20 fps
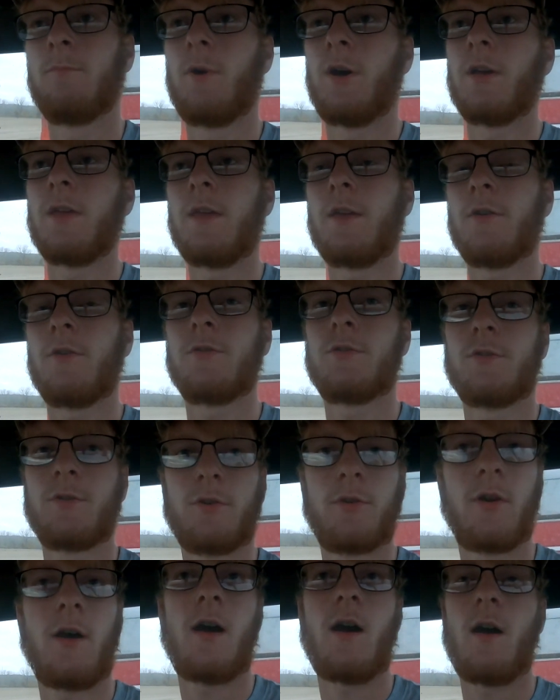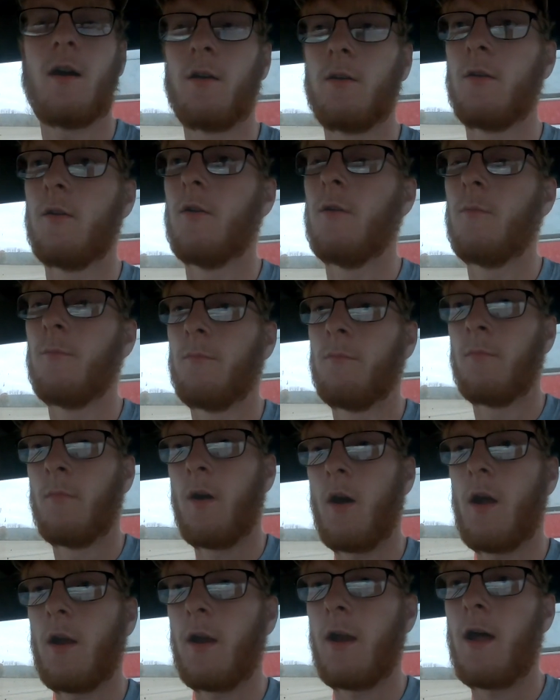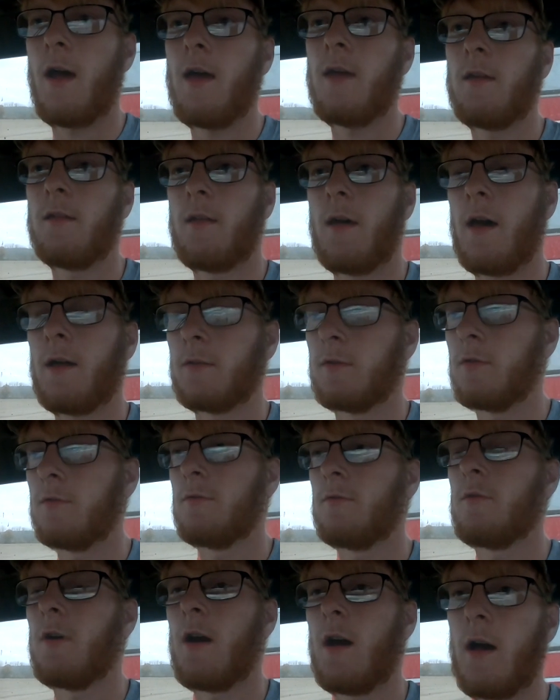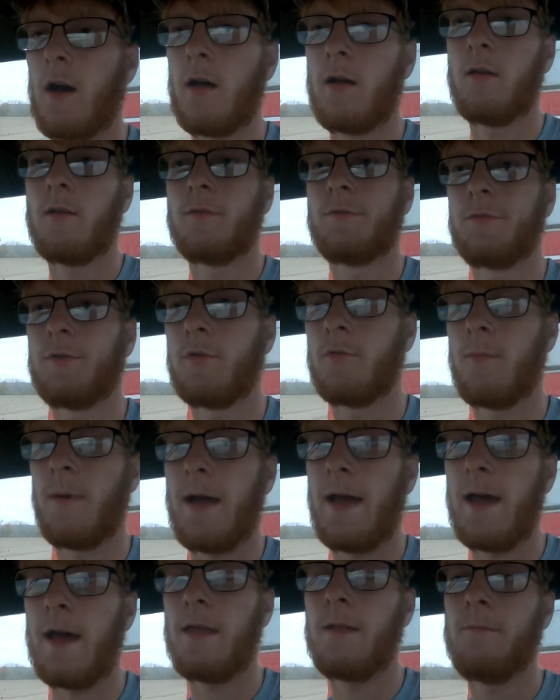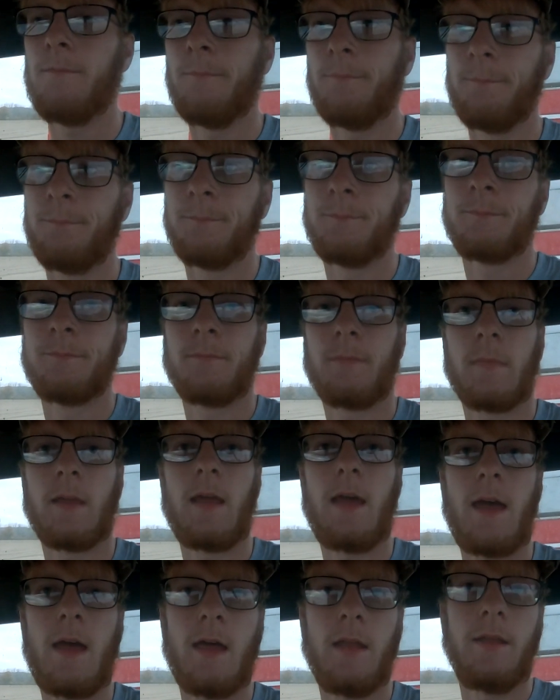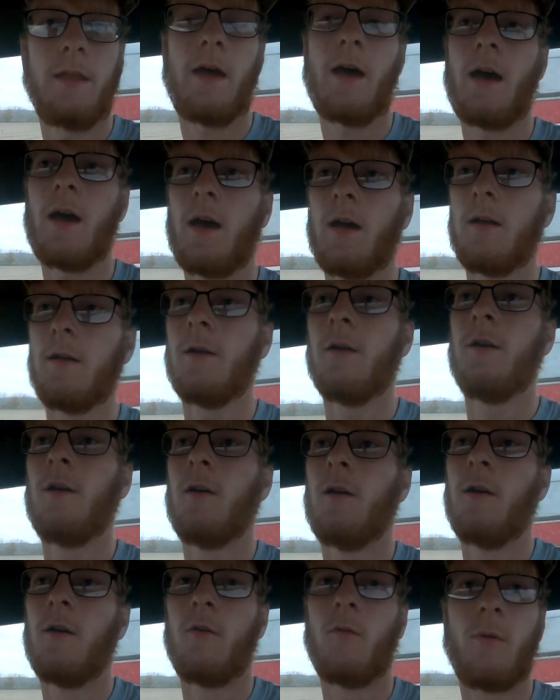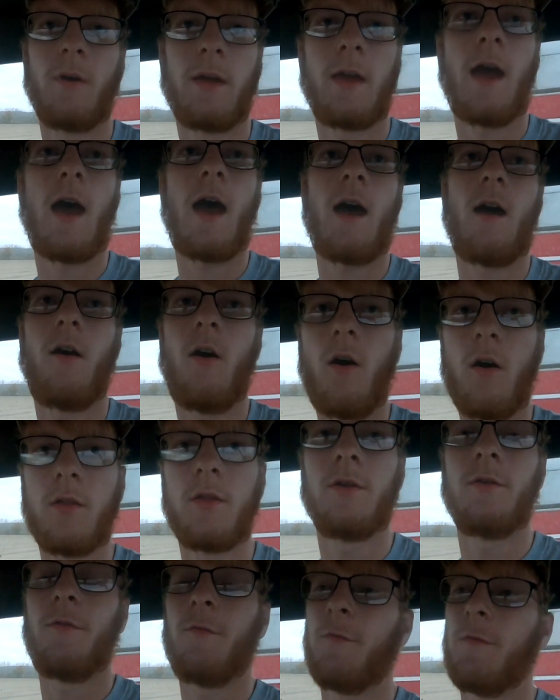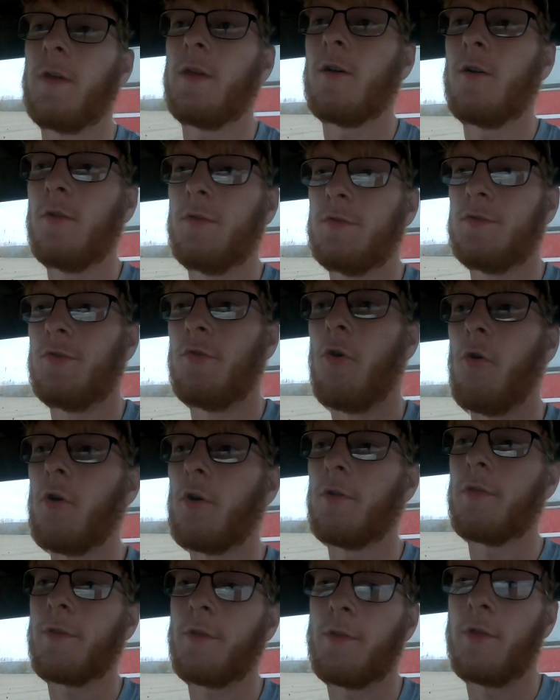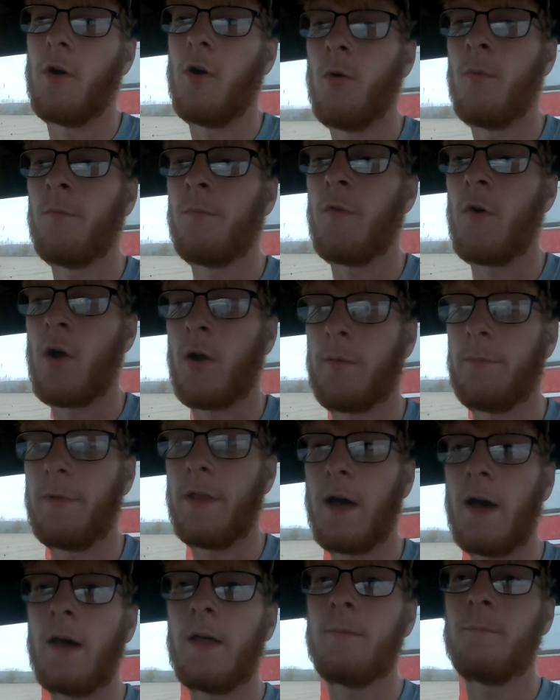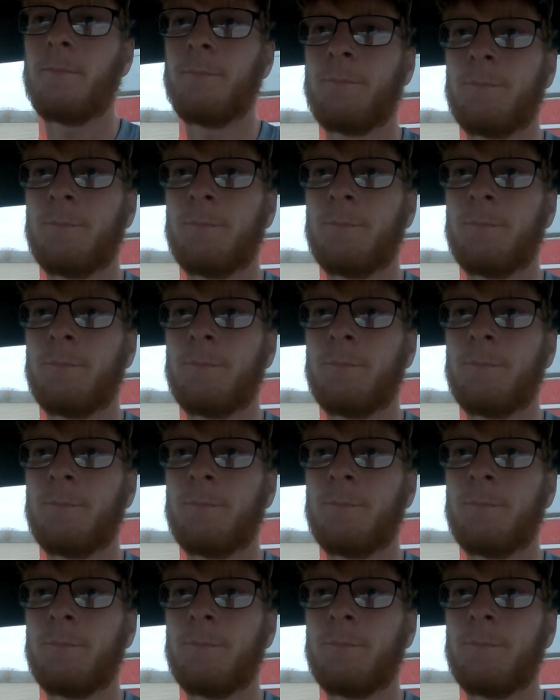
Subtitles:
but yields are all right, not too bad. And we got all the fields north of the home farm done.